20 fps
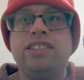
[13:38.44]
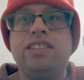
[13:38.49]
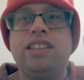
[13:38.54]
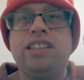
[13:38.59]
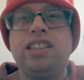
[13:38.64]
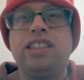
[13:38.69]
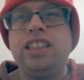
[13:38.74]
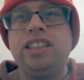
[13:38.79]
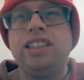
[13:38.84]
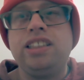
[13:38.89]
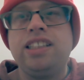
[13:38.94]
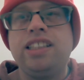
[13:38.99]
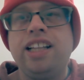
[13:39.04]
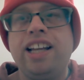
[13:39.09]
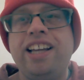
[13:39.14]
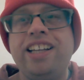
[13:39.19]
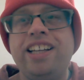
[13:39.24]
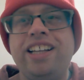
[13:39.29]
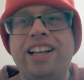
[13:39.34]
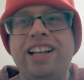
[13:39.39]
she's
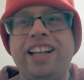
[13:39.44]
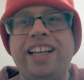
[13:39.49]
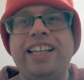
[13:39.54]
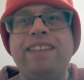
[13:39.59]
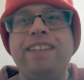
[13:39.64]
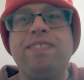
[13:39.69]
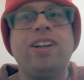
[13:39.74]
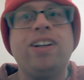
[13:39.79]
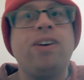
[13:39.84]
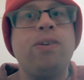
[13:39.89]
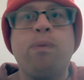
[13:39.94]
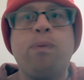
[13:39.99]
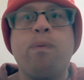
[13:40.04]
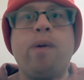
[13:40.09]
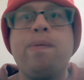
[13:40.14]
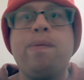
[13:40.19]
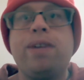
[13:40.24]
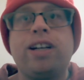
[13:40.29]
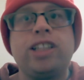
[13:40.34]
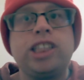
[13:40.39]
like, even though
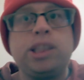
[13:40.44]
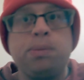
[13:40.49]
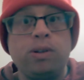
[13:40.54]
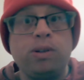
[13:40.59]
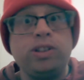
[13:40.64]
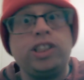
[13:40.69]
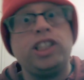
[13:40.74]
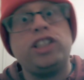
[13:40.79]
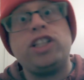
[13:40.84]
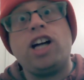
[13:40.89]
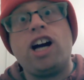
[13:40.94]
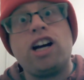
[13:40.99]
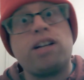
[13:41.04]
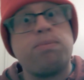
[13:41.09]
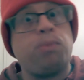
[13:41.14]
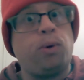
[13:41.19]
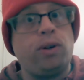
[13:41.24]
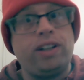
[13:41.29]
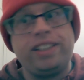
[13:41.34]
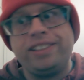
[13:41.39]
women are supposed to
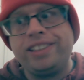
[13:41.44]
talk more,